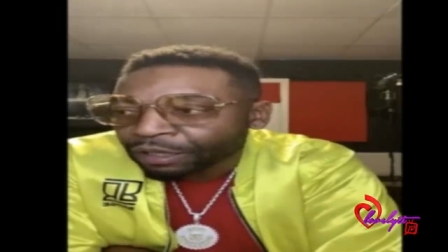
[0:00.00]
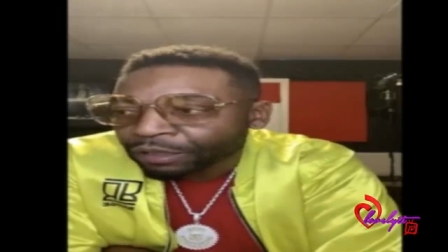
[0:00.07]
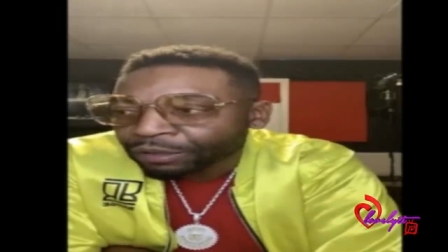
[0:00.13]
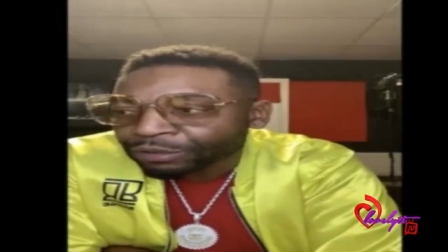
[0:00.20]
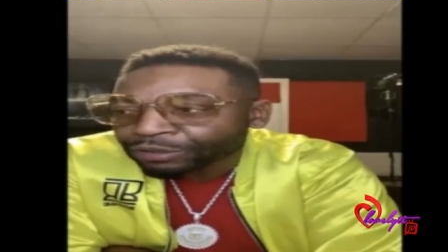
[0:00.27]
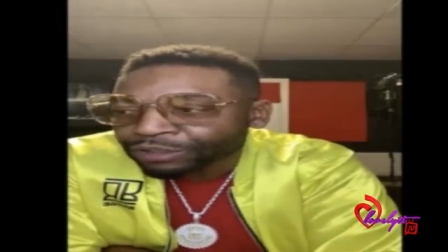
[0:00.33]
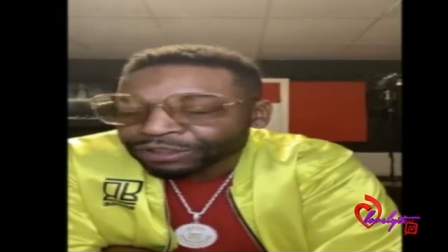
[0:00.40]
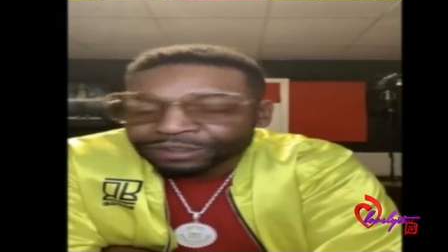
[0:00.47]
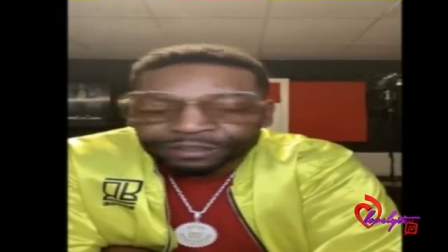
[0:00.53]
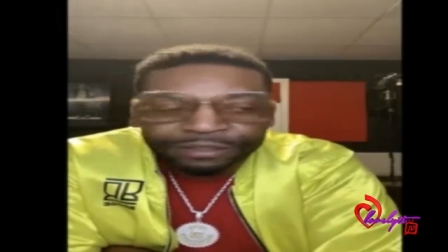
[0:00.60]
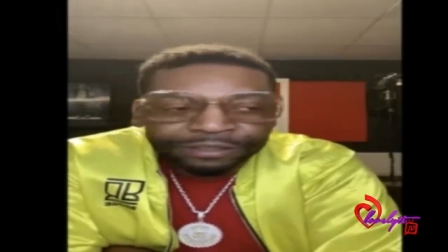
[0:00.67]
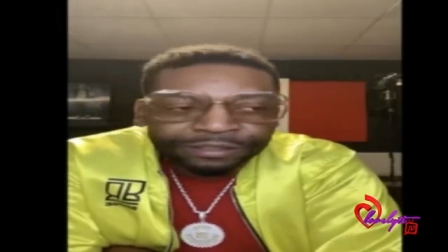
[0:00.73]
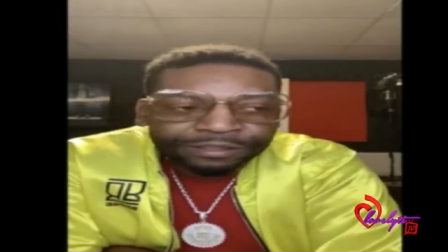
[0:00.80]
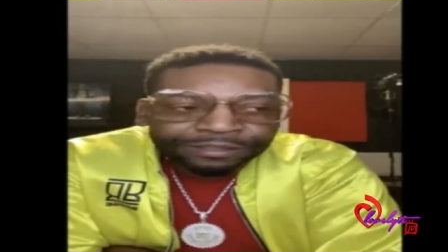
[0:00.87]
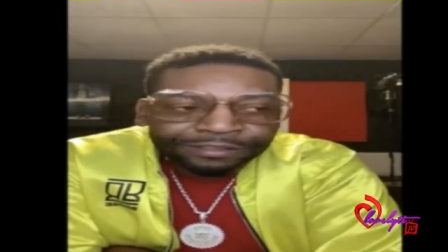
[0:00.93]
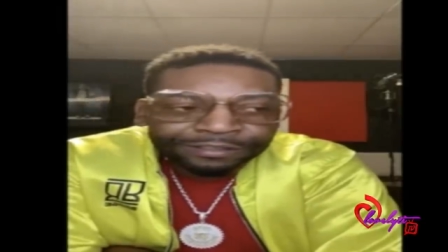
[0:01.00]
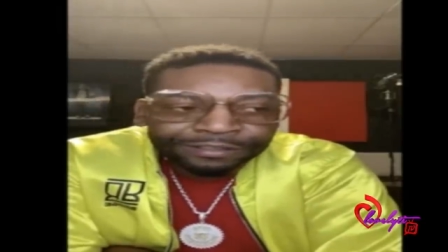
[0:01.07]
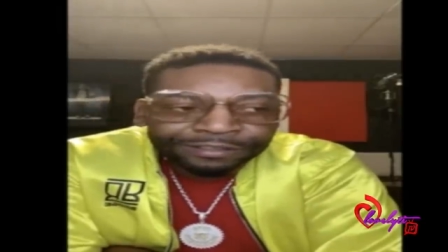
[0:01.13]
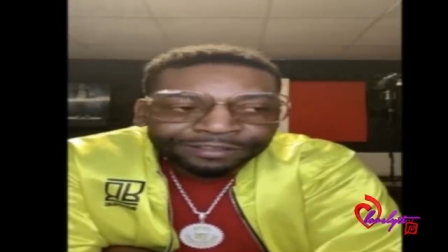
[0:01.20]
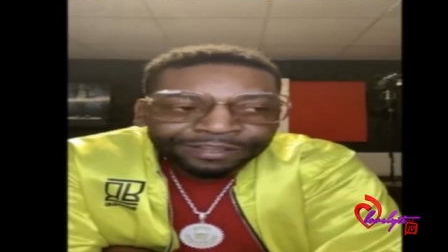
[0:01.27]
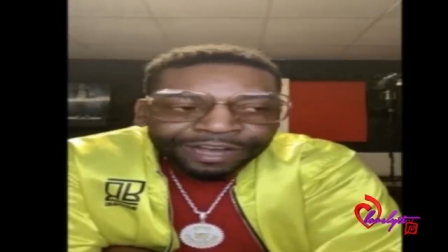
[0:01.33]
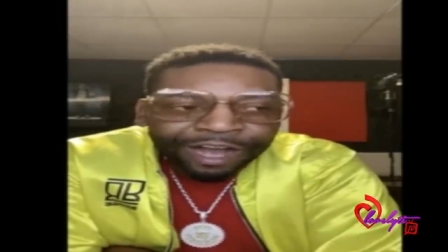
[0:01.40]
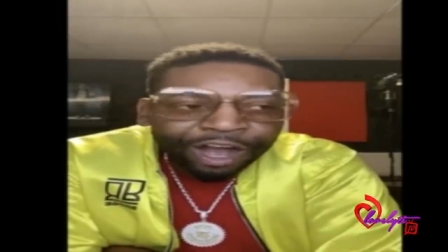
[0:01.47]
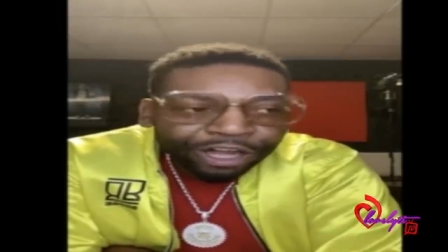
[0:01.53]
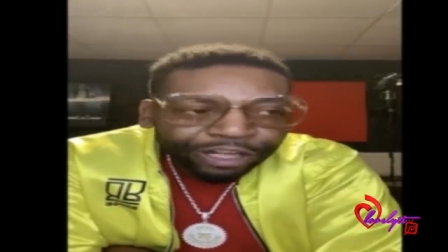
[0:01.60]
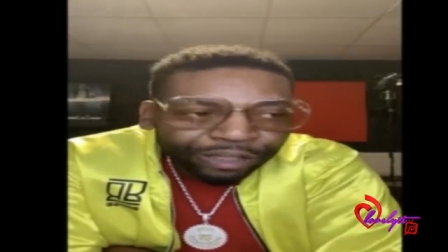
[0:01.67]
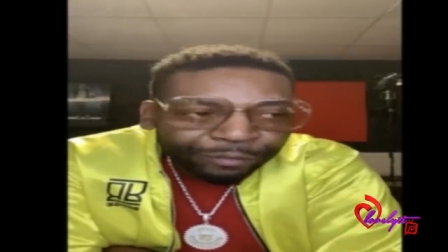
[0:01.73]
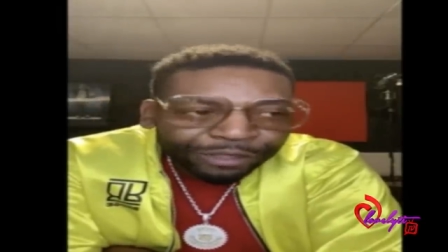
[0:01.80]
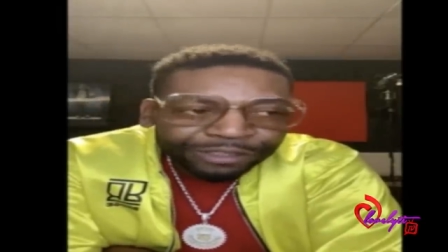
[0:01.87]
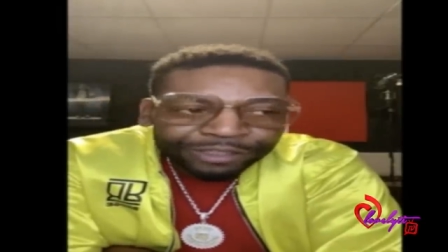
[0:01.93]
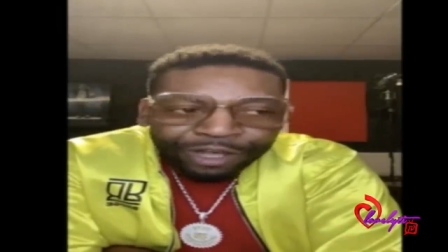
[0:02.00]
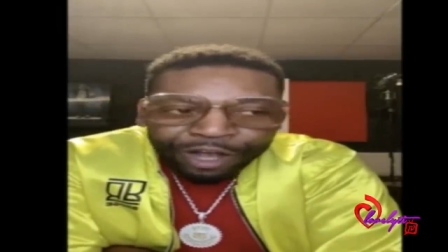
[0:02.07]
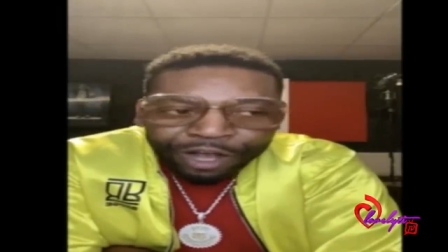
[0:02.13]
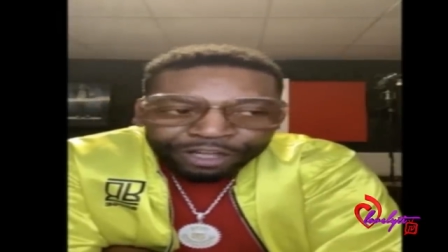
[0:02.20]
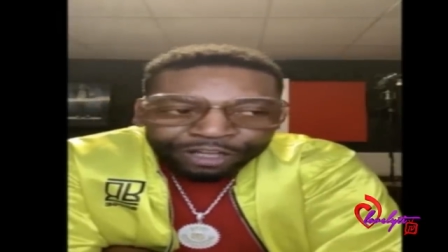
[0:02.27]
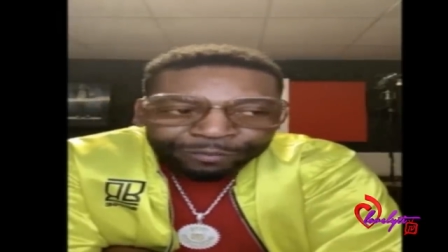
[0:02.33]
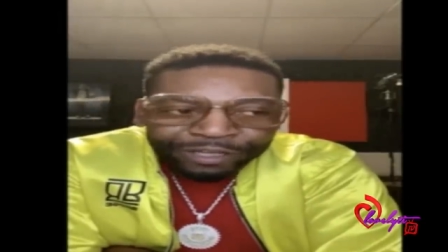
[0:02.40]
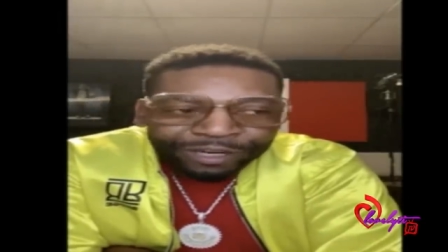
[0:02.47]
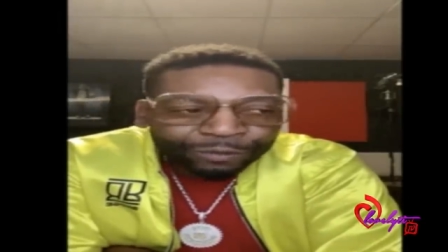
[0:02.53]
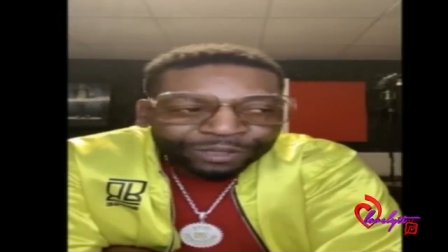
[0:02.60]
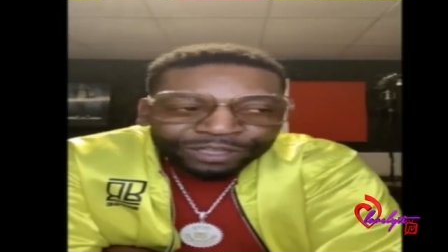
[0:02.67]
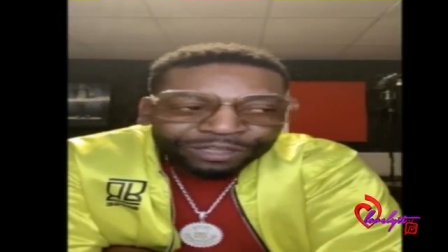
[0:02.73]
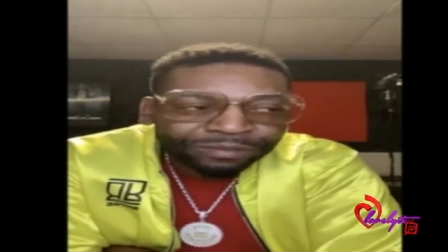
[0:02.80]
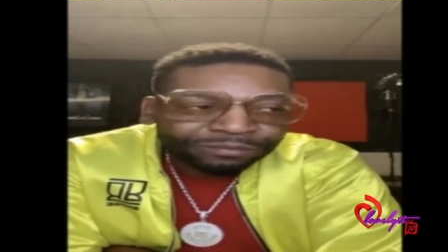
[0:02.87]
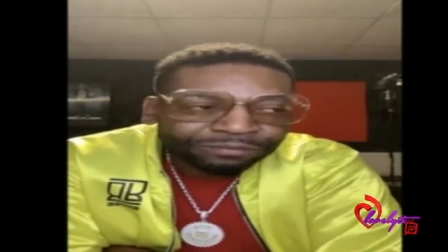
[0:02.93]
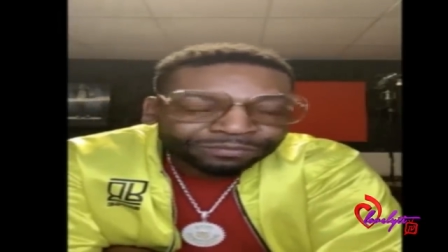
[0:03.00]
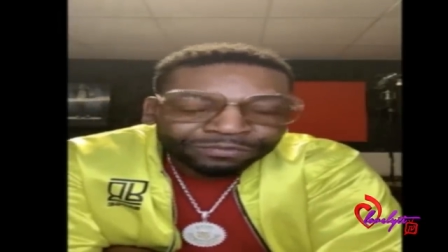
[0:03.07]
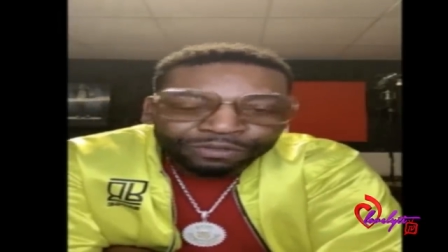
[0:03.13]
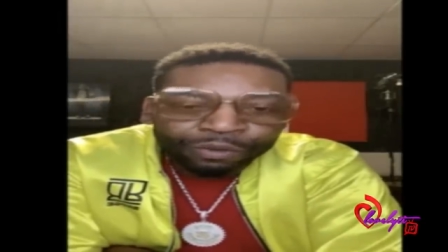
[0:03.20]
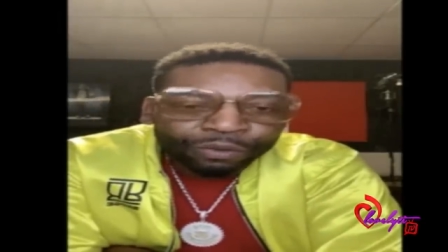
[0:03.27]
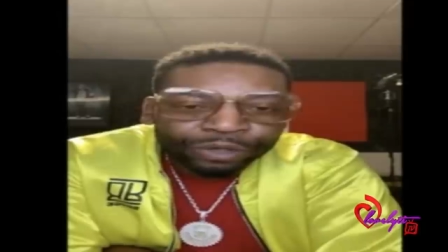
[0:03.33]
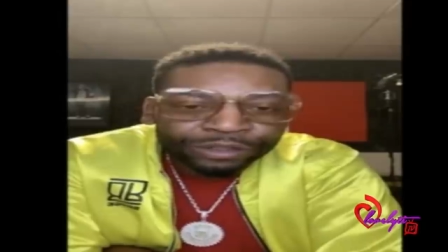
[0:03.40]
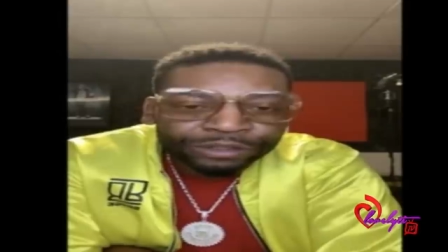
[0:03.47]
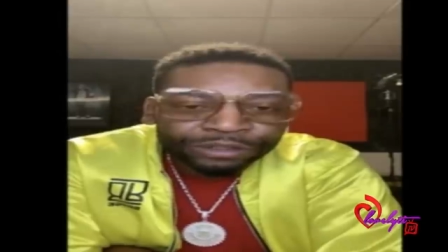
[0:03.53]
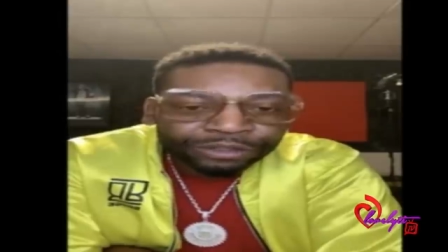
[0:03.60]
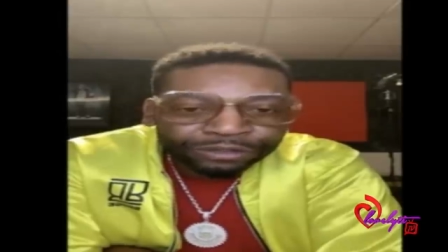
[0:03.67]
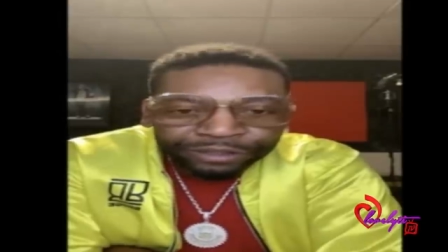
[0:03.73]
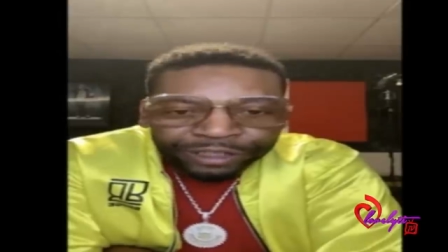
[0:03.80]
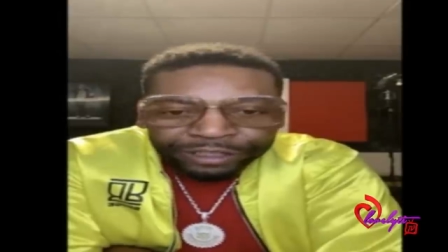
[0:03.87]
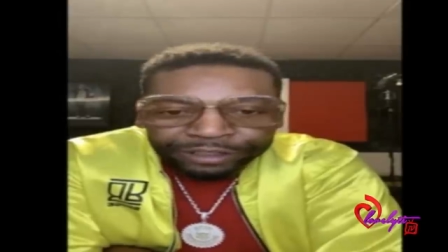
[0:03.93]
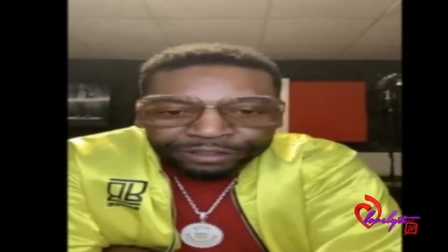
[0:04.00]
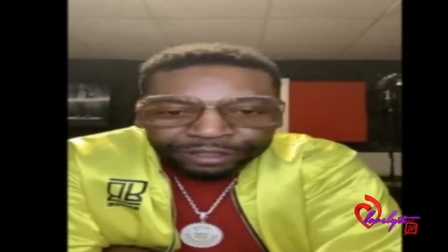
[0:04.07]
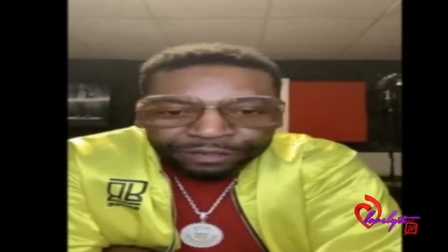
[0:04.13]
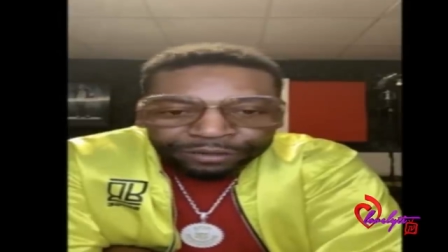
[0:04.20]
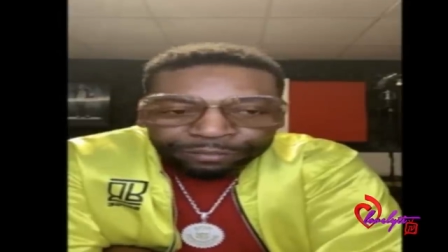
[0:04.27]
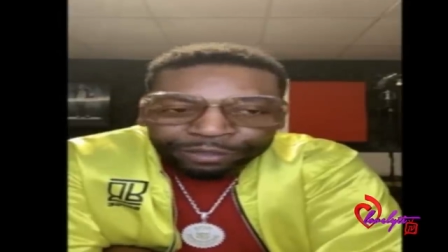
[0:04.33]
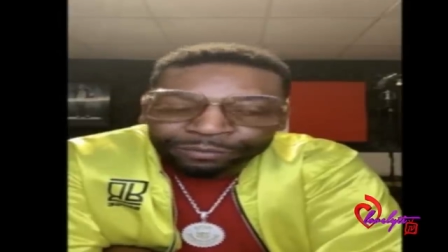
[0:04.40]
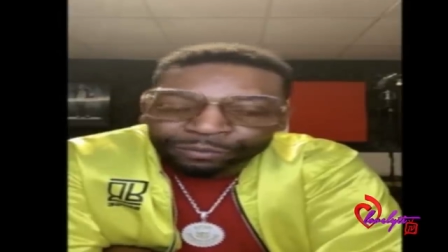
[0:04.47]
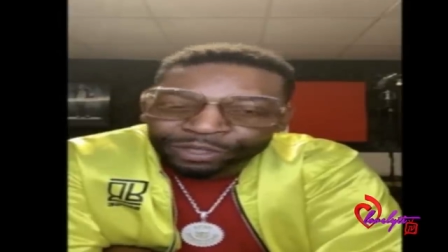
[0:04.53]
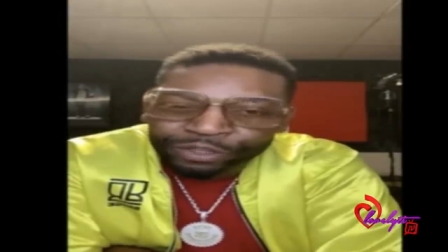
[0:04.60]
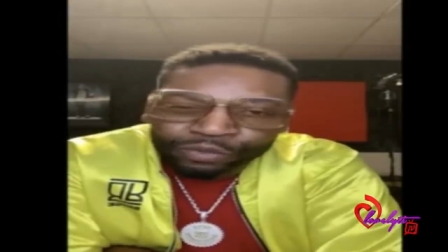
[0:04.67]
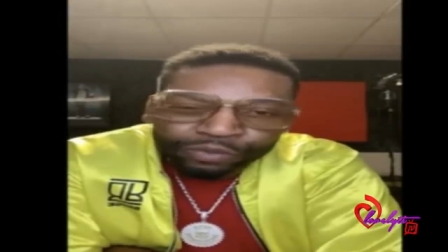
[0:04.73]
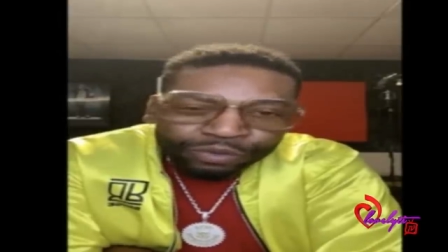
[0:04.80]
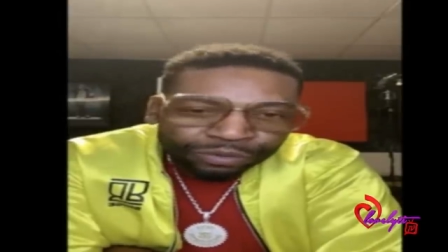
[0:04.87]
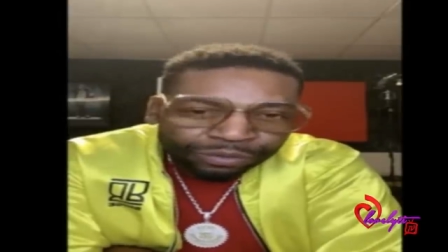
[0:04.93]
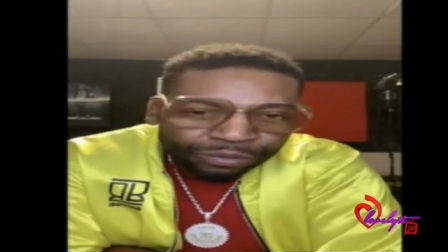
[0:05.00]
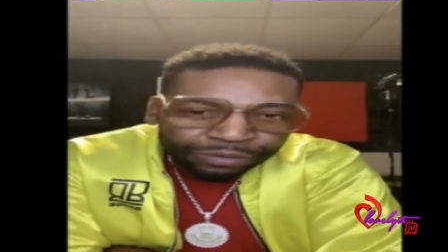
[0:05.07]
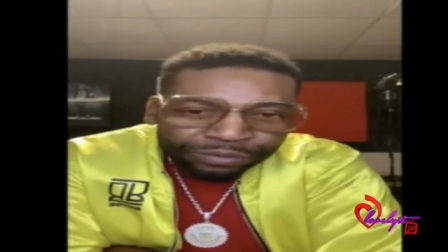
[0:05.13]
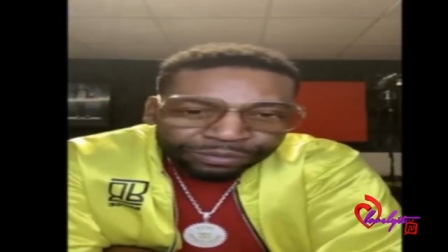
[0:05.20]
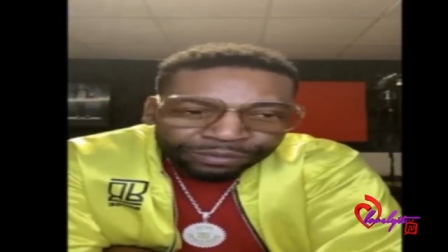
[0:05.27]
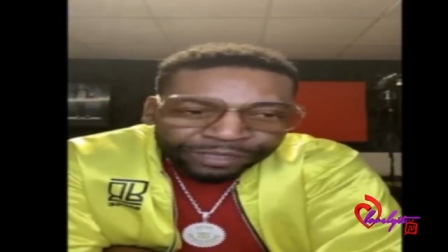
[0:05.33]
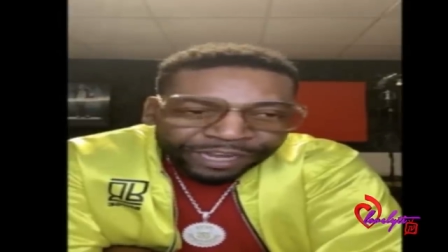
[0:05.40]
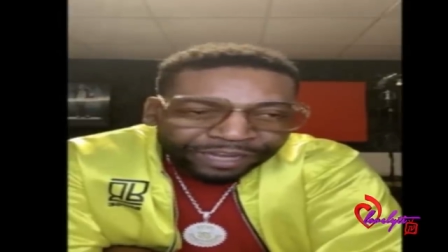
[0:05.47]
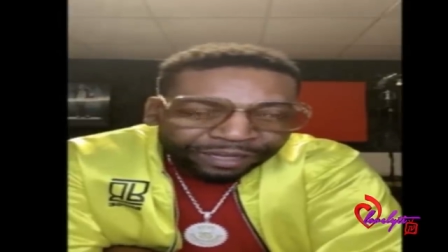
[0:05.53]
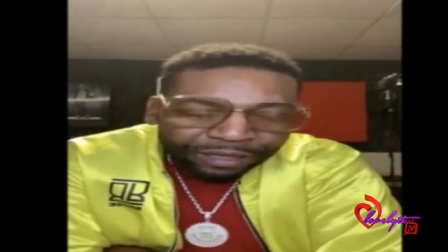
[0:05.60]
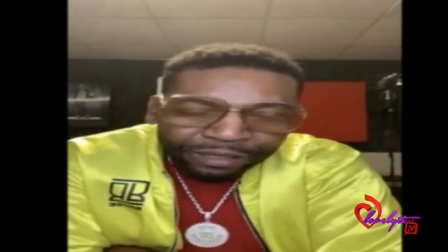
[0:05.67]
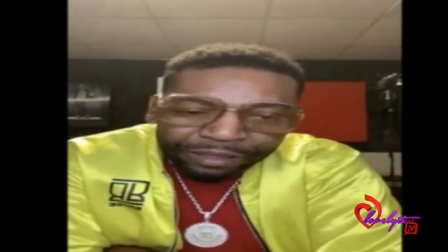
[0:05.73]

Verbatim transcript: you see, an argument is an argument, and we could throw insults at each other, but when you take